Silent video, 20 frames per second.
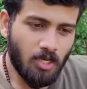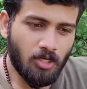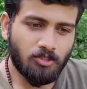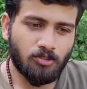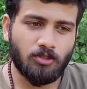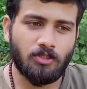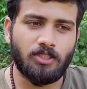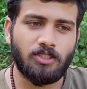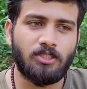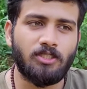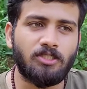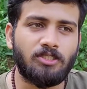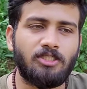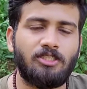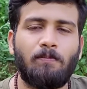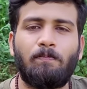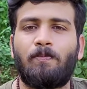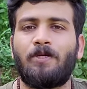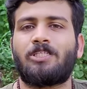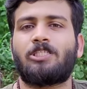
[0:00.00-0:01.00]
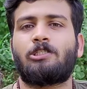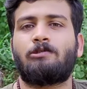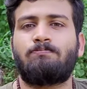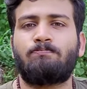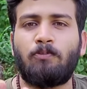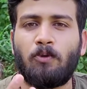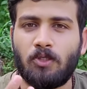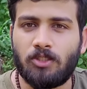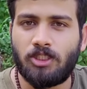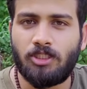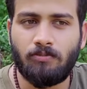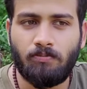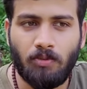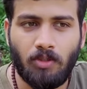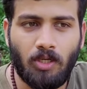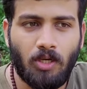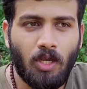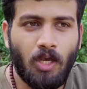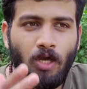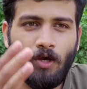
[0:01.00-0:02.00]
so this is the best
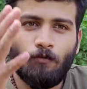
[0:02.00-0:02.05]
possible